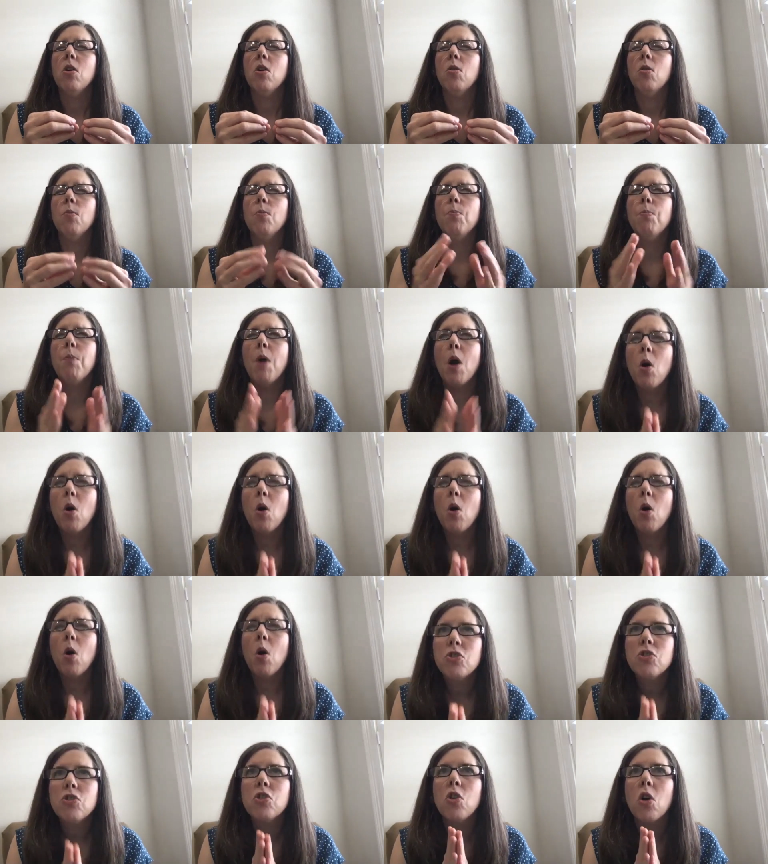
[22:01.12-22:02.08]

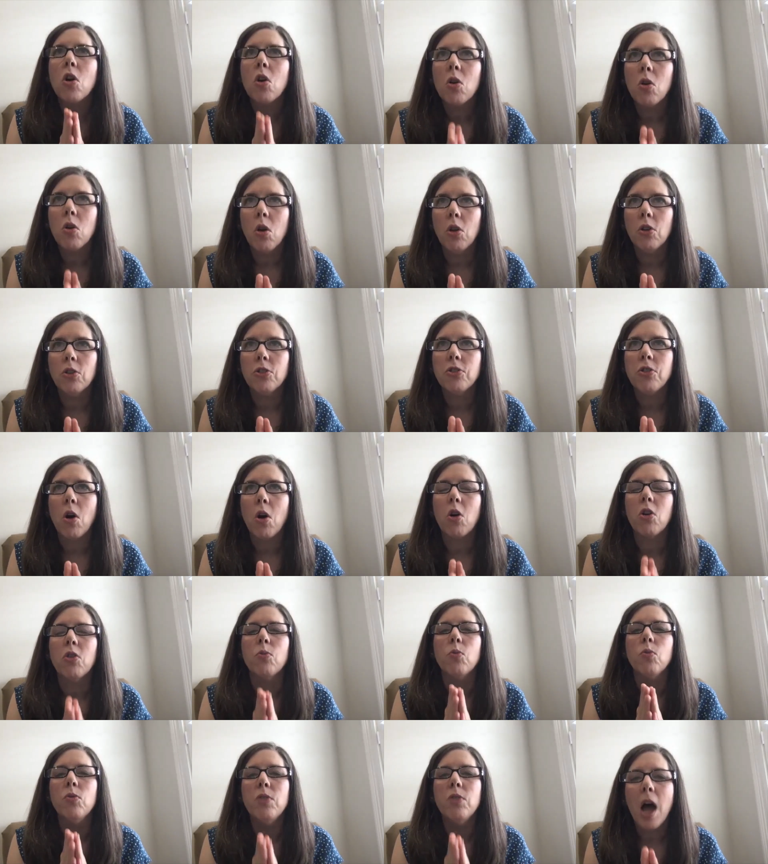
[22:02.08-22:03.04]
most girls
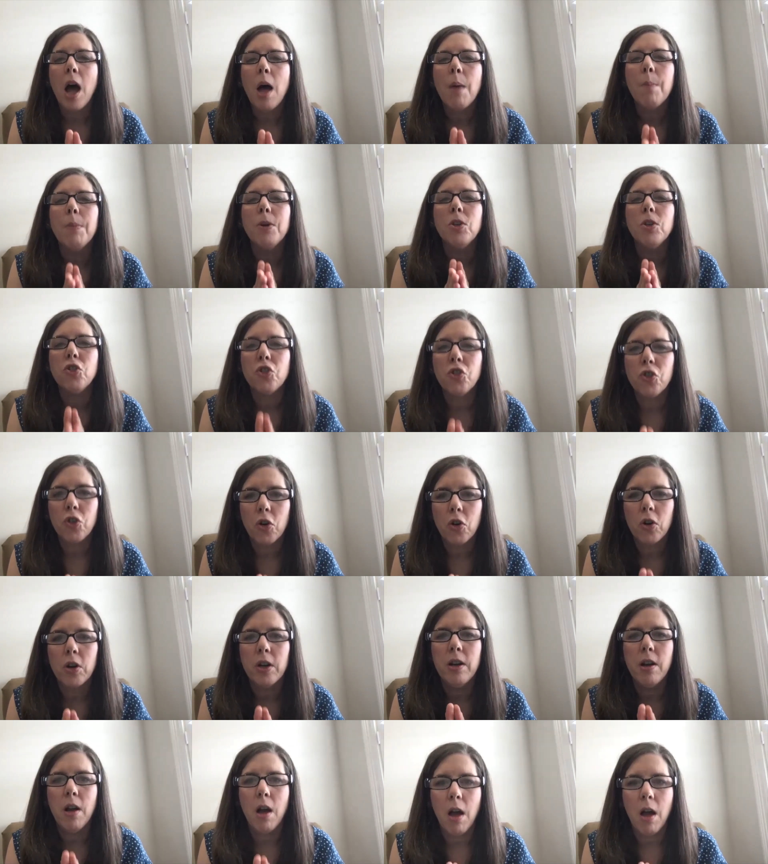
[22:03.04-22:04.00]
are not
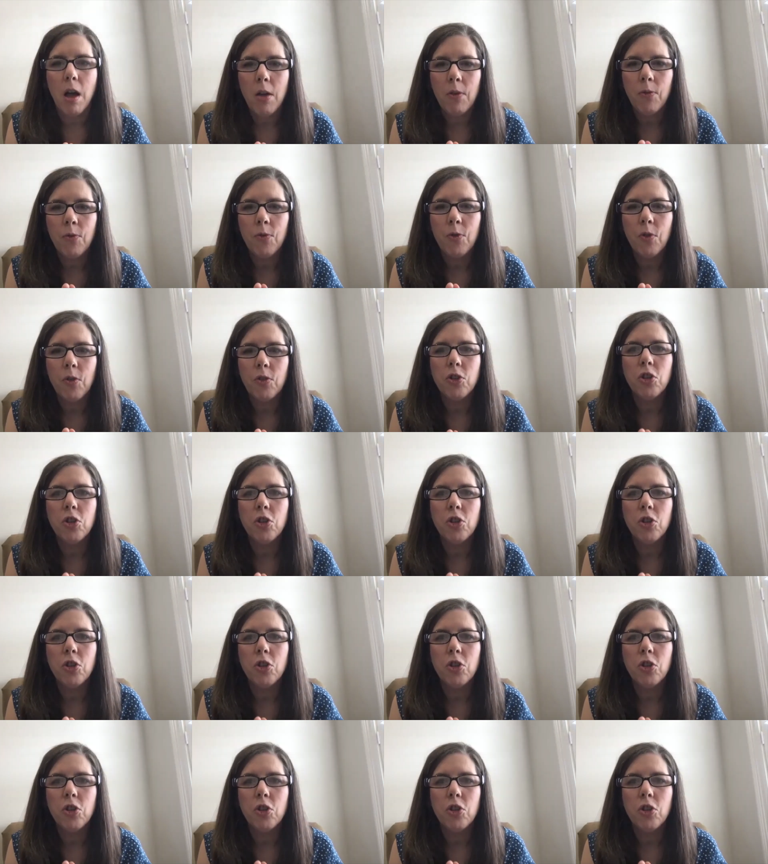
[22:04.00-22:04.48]
mature enough